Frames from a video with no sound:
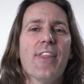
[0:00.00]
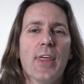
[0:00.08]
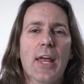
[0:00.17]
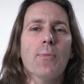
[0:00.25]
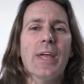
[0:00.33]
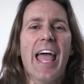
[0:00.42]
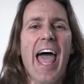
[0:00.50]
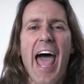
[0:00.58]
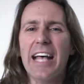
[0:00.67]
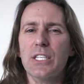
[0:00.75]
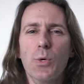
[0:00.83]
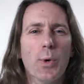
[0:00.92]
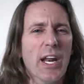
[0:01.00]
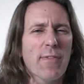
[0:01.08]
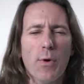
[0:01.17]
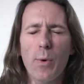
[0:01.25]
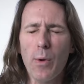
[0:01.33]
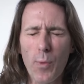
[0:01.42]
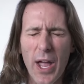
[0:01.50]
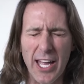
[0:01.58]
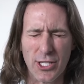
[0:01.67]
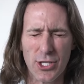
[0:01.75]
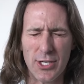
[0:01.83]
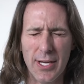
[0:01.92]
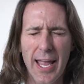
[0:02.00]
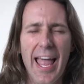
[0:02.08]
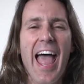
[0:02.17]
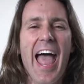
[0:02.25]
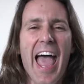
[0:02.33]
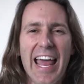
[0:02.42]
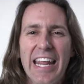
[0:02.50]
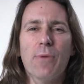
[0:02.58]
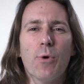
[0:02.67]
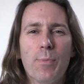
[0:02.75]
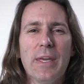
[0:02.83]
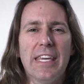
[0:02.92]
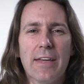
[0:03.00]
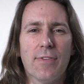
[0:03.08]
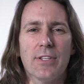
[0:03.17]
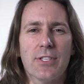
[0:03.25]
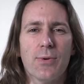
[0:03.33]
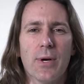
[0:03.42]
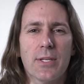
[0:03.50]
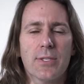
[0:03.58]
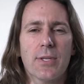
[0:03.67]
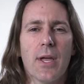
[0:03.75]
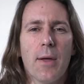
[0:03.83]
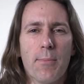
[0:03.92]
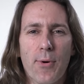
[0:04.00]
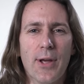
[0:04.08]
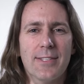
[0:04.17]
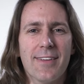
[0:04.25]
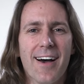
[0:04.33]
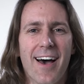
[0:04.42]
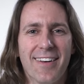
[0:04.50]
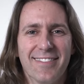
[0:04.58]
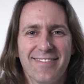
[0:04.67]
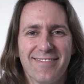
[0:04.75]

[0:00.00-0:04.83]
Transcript: then we ask whatever we wish and it will be given to us. Praise God.